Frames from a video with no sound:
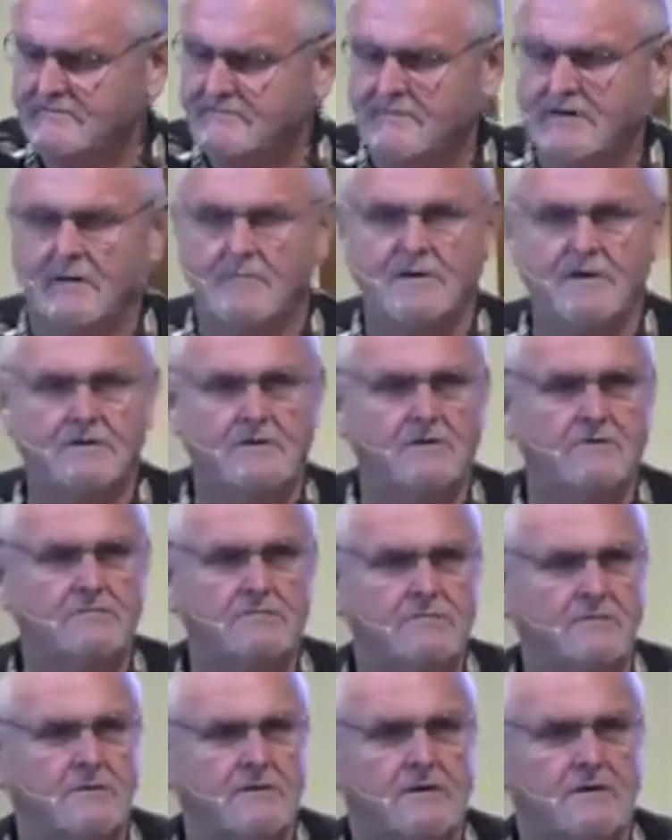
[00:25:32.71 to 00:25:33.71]
I mean, you
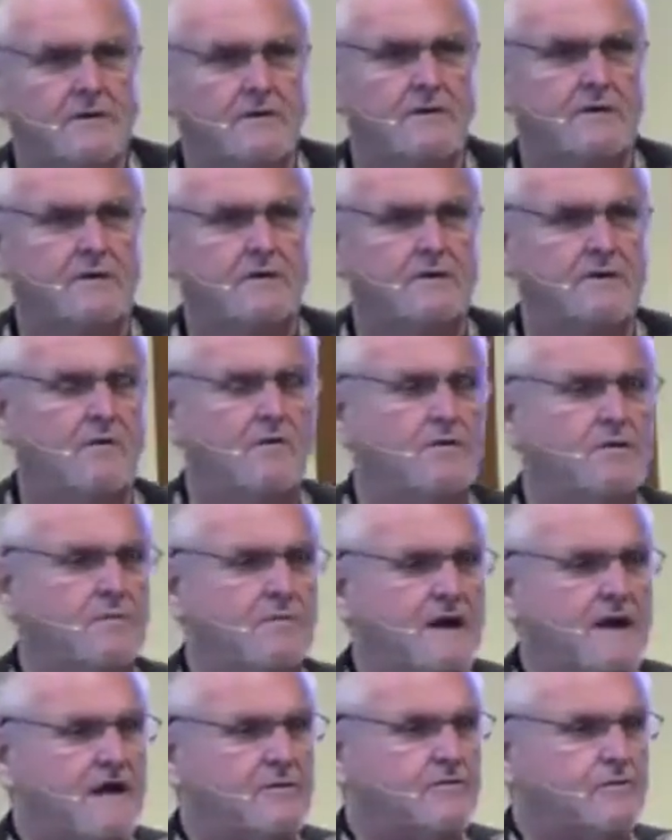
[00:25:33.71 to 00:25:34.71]
go in the
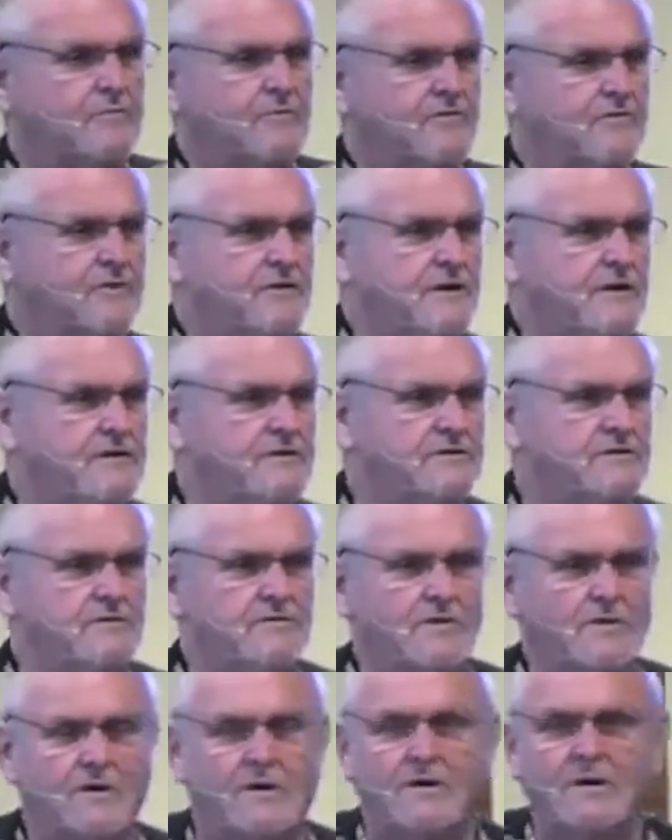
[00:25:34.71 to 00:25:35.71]
bathroom if you need to,
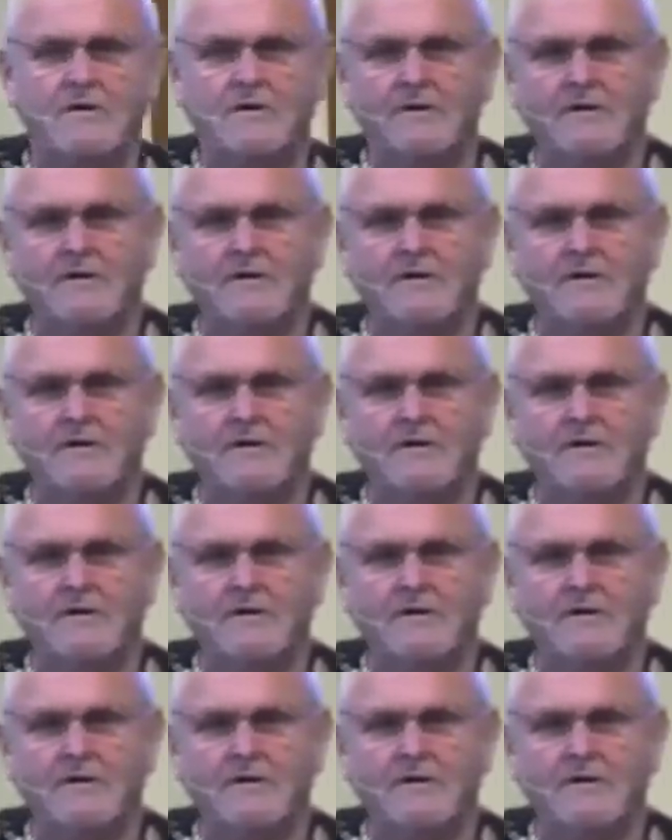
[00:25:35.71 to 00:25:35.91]
or